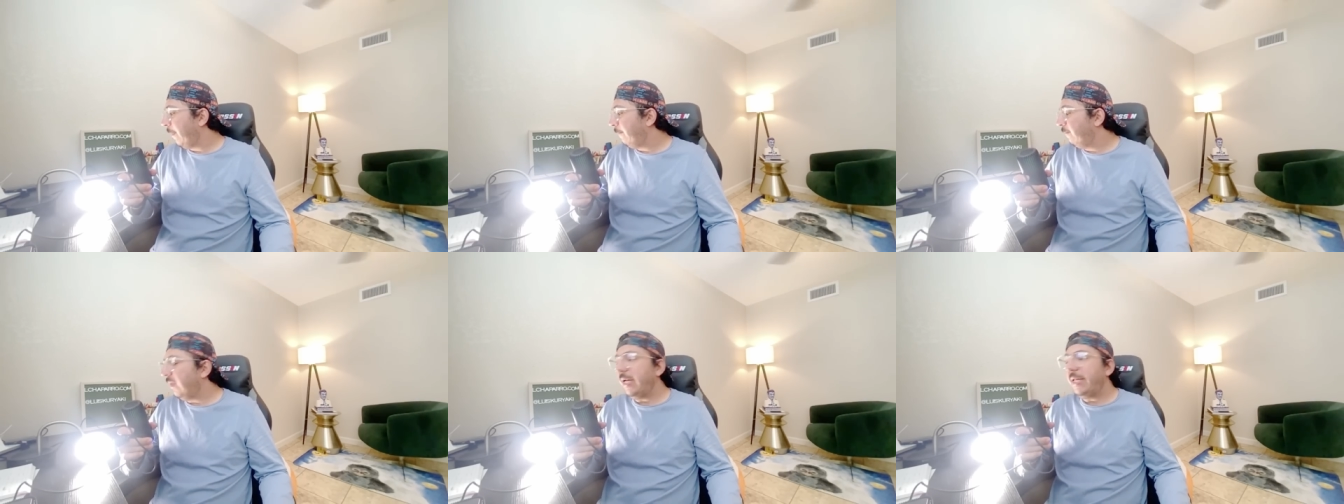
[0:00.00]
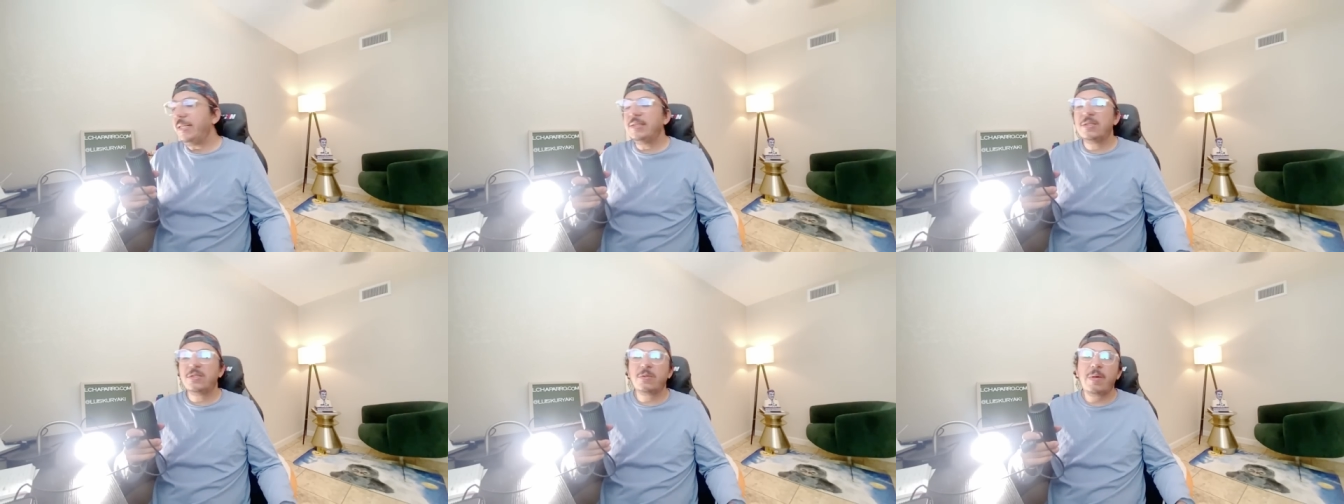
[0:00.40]
that
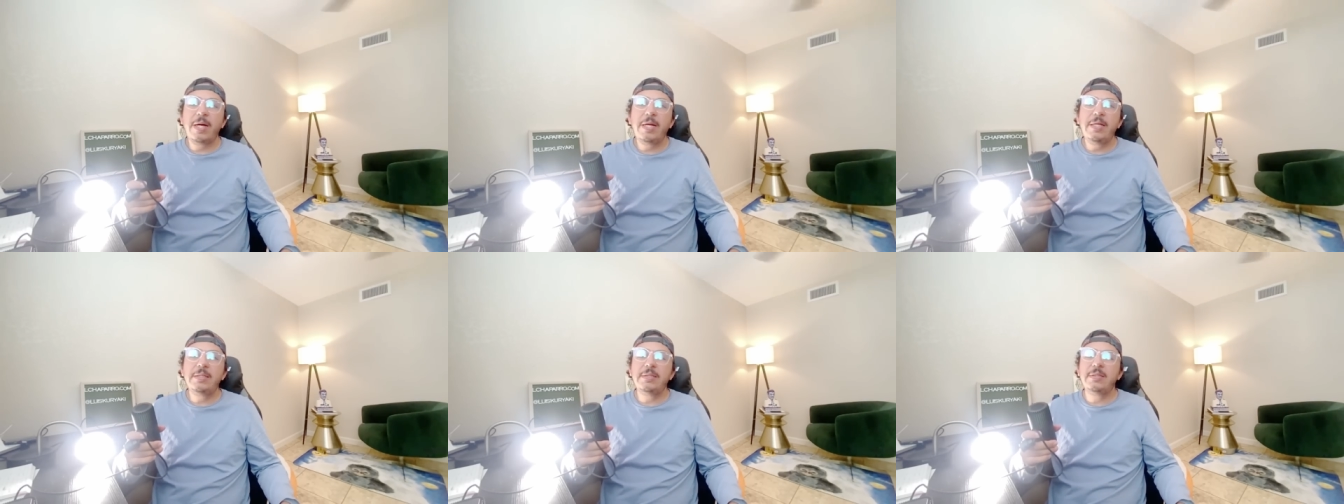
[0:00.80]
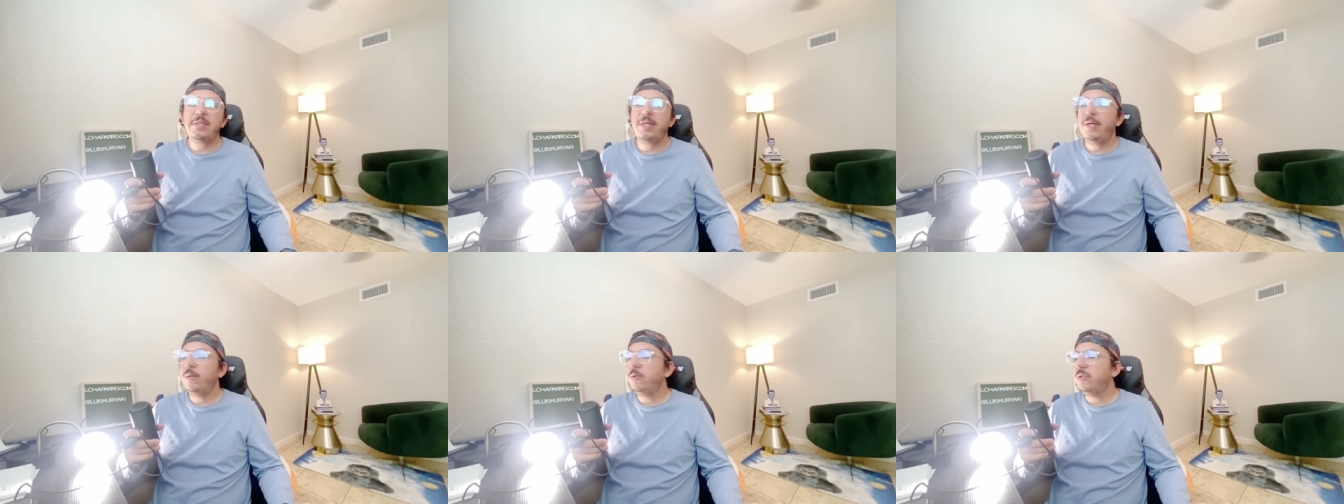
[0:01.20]
he's trying
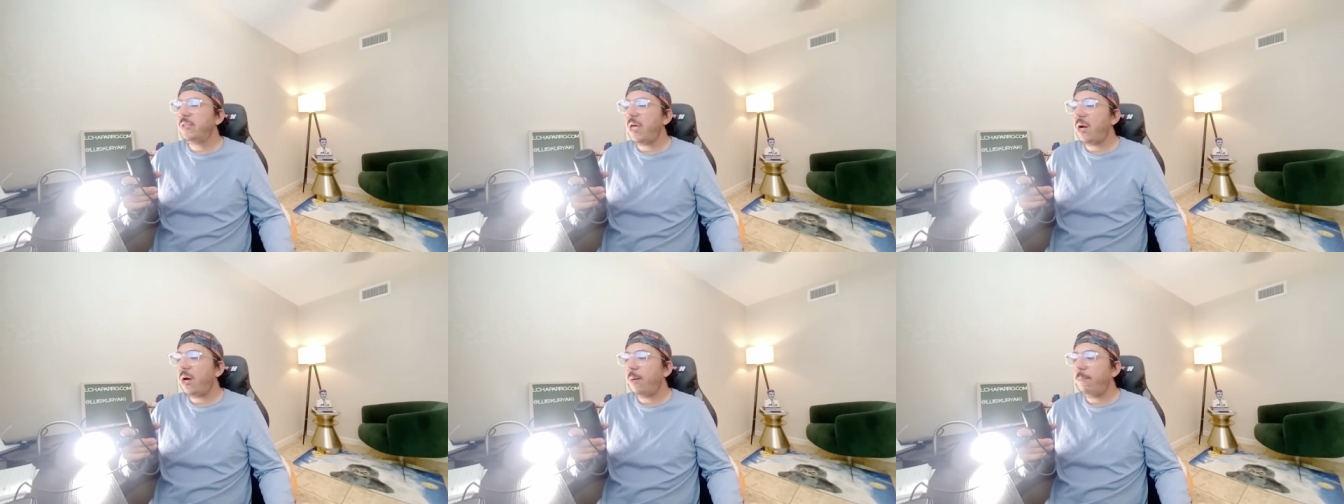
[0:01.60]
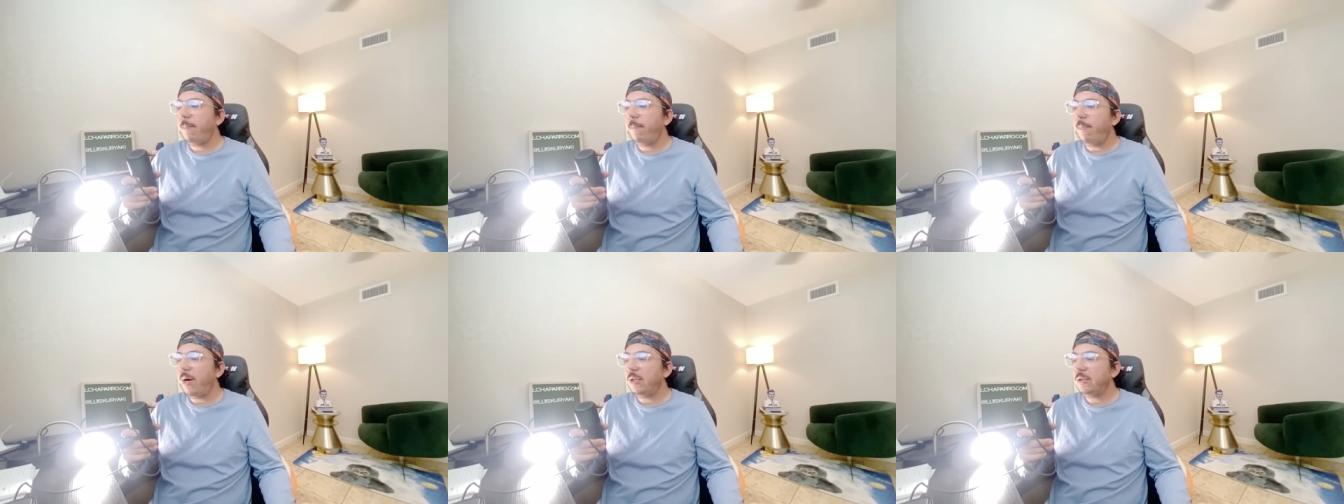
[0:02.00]
to set up a
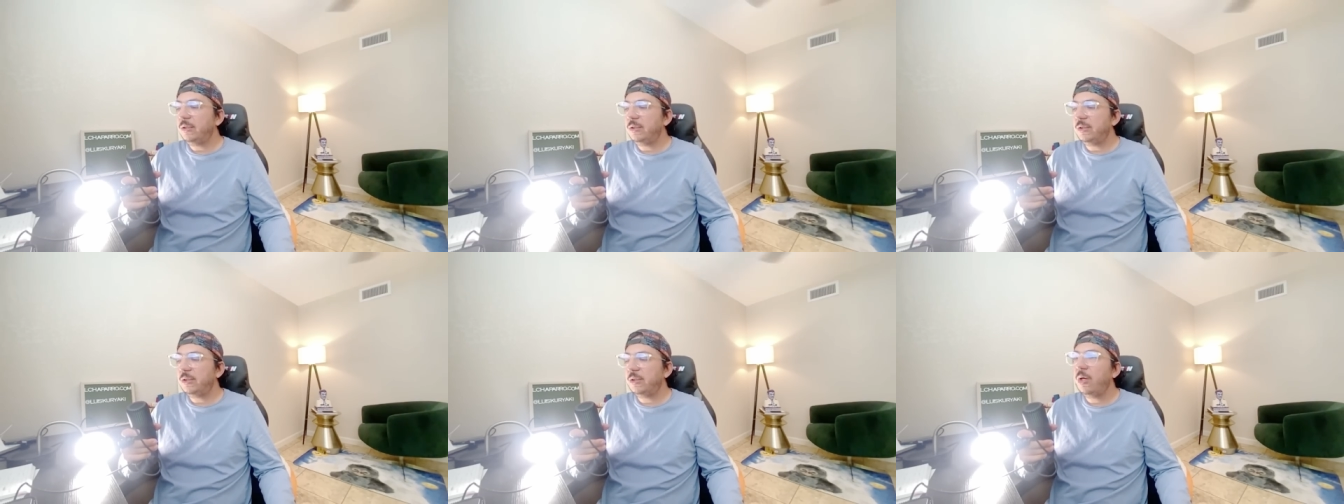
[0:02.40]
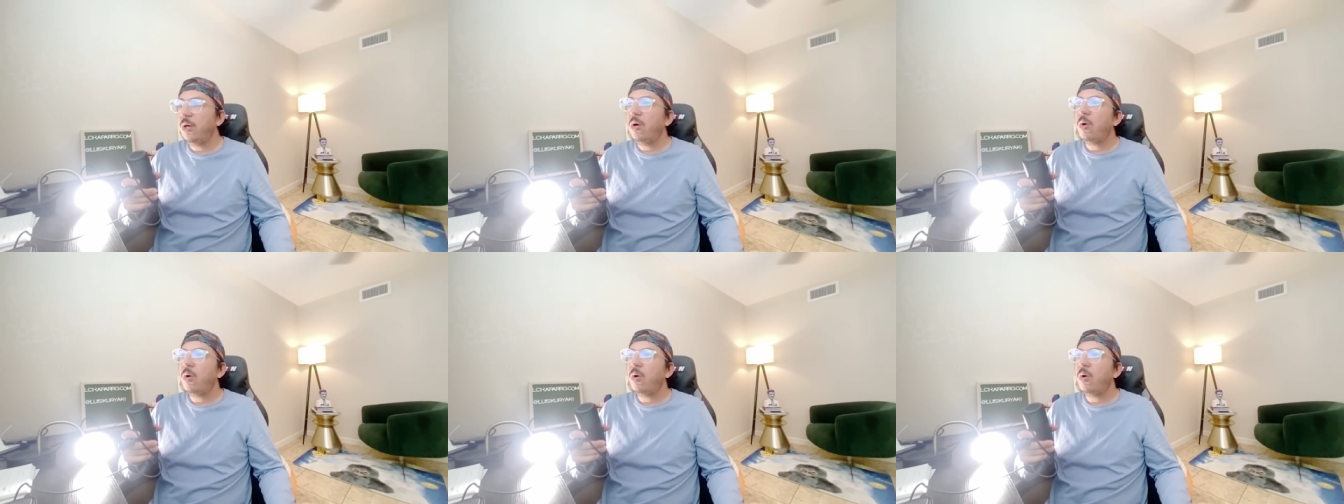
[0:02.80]
bunch,